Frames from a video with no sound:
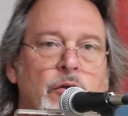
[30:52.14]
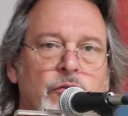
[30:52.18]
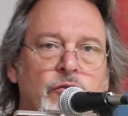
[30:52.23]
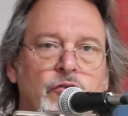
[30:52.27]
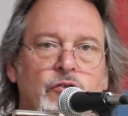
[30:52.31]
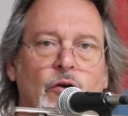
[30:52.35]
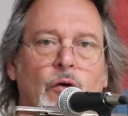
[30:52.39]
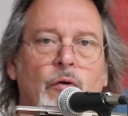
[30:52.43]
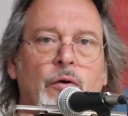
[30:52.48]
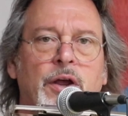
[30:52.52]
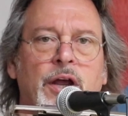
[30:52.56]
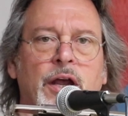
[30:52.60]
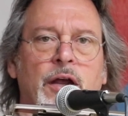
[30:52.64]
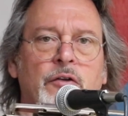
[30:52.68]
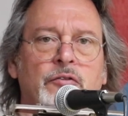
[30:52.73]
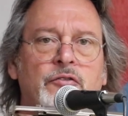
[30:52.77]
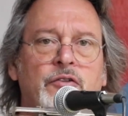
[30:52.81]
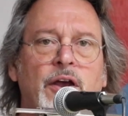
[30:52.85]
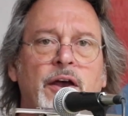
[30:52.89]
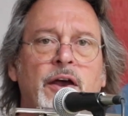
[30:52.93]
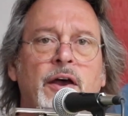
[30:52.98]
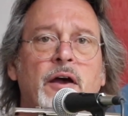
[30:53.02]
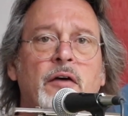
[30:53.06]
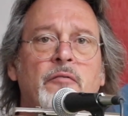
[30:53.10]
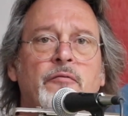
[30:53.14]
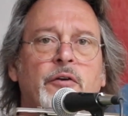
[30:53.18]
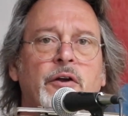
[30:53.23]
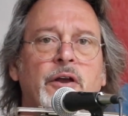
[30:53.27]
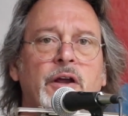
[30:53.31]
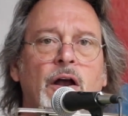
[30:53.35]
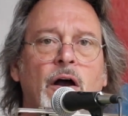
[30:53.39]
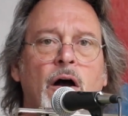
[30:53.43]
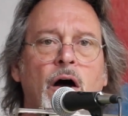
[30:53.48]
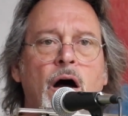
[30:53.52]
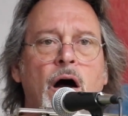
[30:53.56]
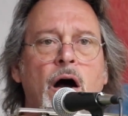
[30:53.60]
So here's to
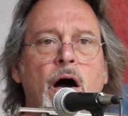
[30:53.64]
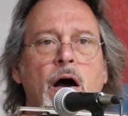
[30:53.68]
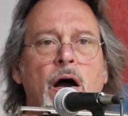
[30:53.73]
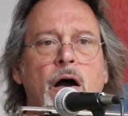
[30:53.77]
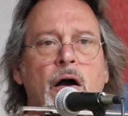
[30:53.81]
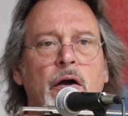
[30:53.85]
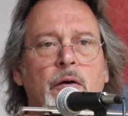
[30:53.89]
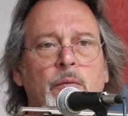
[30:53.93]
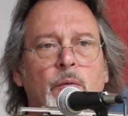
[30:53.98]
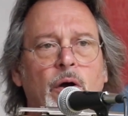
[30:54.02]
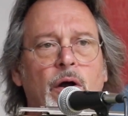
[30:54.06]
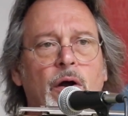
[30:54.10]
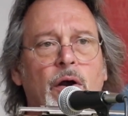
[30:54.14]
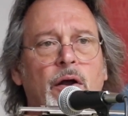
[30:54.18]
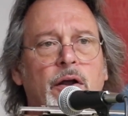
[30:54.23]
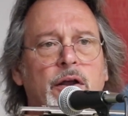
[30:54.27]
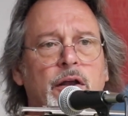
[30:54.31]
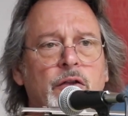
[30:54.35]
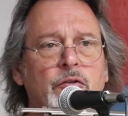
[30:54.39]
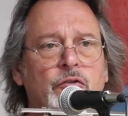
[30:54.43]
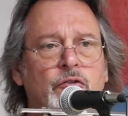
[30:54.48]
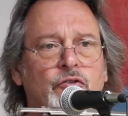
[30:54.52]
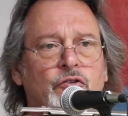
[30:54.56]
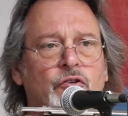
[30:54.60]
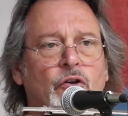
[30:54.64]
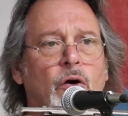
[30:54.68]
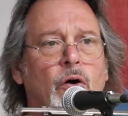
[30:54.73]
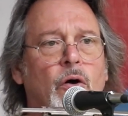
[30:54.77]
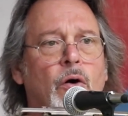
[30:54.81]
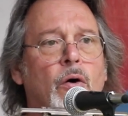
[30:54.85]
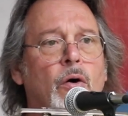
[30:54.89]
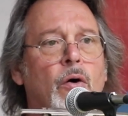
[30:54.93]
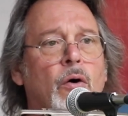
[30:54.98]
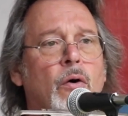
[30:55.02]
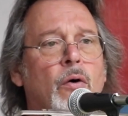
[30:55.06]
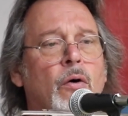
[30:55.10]
every hard-working
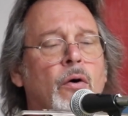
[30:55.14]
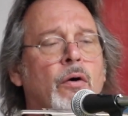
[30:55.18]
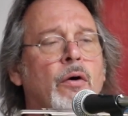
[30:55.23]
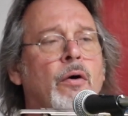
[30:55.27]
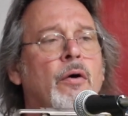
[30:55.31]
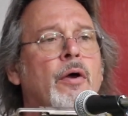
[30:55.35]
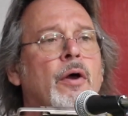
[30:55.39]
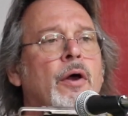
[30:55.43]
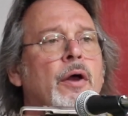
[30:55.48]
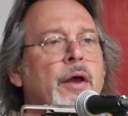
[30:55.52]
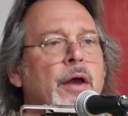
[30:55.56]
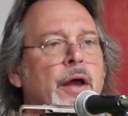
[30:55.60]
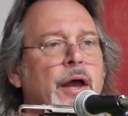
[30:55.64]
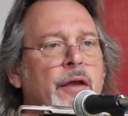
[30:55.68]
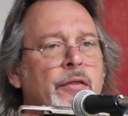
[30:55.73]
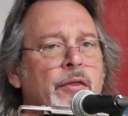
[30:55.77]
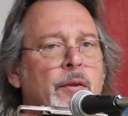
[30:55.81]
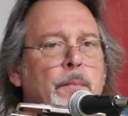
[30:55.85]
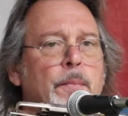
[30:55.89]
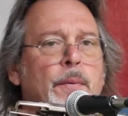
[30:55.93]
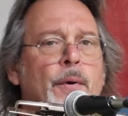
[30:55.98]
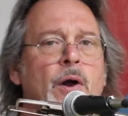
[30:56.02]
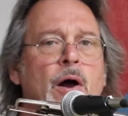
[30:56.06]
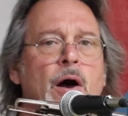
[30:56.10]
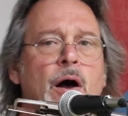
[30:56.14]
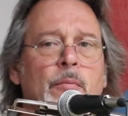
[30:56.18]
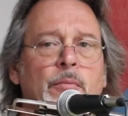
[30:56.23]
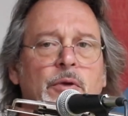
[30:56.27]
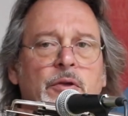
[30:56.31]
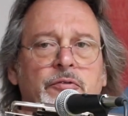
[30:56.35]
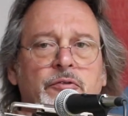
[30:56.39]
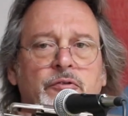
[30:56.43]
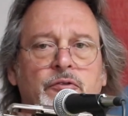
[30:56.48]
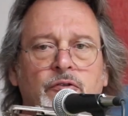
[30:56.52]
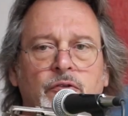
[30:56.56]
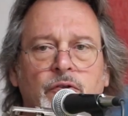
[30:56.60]
soul and the
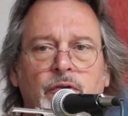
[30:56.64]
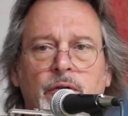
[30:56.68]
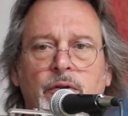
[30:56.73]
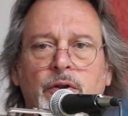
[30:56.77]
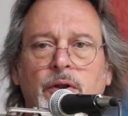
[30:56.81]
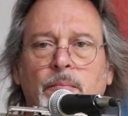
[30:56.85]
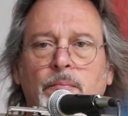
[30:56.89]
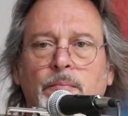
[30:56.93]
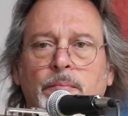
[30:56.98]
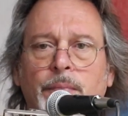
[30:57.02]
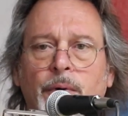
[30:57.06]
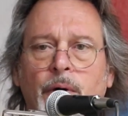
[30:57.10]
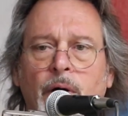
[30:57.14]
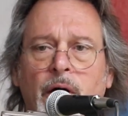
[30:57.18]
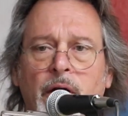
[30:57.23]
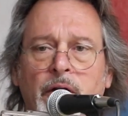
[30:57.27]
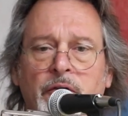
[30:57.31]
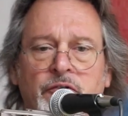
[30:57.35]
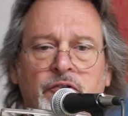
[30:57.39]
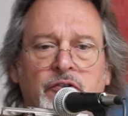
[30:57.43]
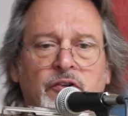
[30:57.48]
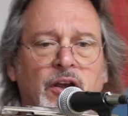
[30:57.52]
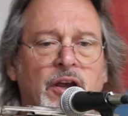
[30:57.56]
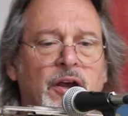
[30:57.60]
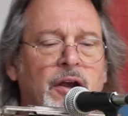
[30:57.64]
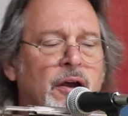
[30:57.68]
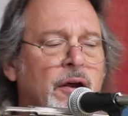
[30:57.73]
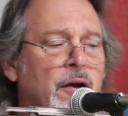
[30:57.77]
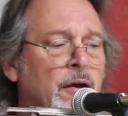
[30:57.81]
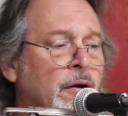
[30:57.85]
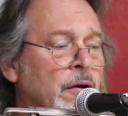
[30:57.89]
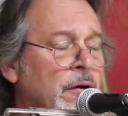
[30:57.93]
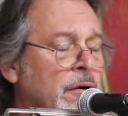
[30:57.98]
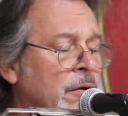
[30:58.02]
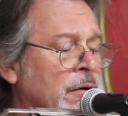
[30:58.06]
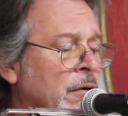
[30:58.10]
promise that brought us
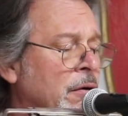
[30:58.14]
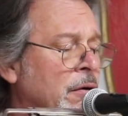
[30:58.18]
here.